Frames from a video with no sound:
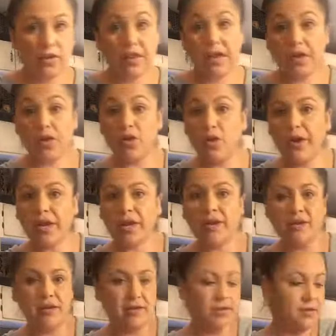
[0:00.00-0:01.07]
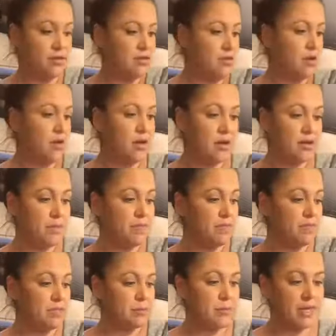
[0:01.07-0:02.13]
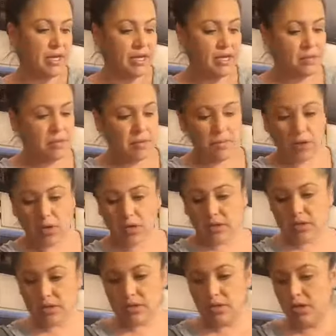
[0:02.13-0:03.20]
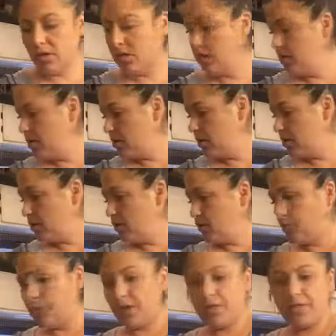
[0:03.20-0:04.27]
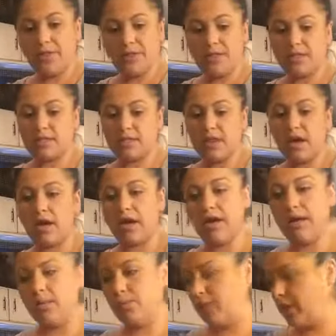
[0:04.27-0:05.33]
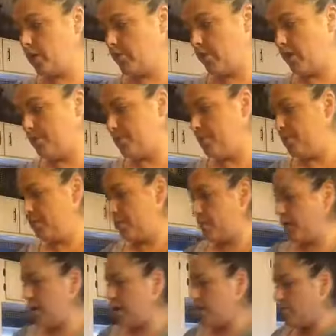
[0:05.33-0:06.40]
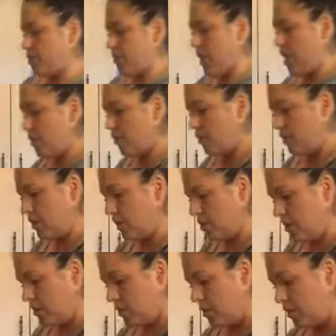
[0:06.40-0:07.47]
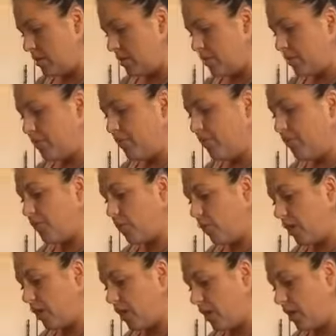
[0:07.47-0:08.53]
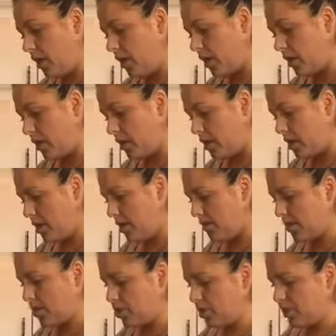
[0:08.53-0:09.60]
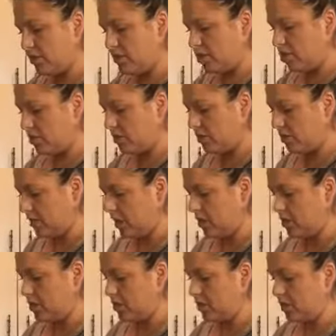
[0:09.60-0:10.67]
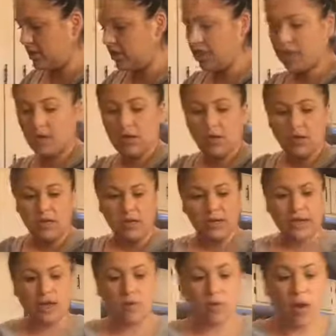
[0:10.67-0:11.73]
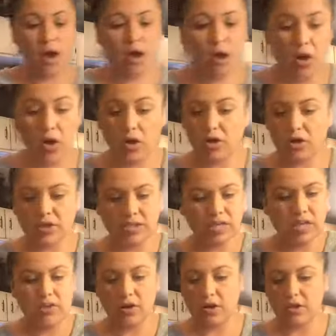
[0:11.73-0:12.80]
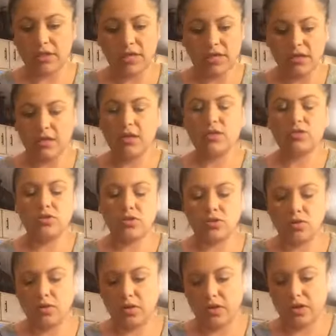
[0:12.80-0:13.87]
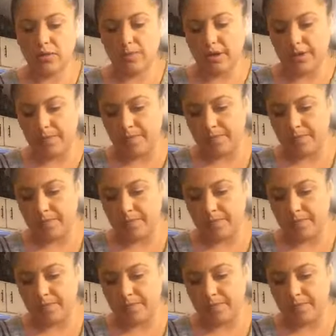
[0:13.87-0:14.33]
like a quick spaghetti and meatballs with these, I boil them up and brown before, because she'll let hers sit kind of raw and all cooked together all day, and it is so good. But